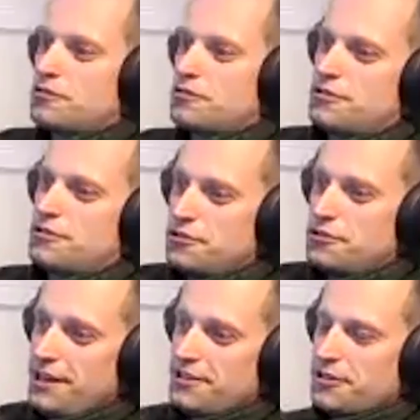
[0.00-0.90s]
just
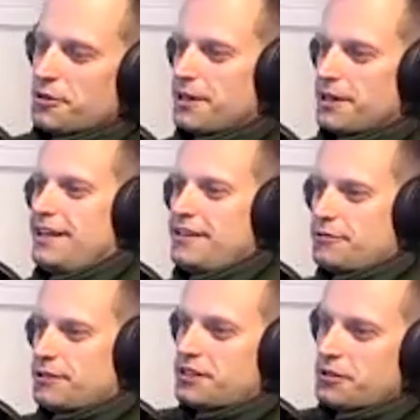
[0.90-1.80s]
transitory, Dan. Don't worry, it's
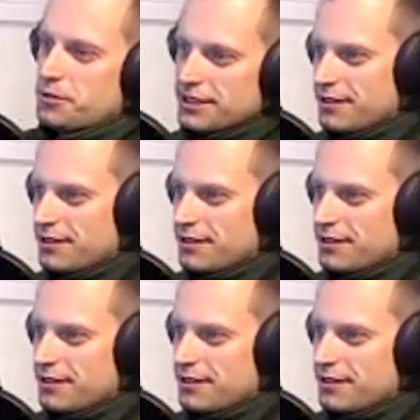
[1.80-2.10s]
going to work itself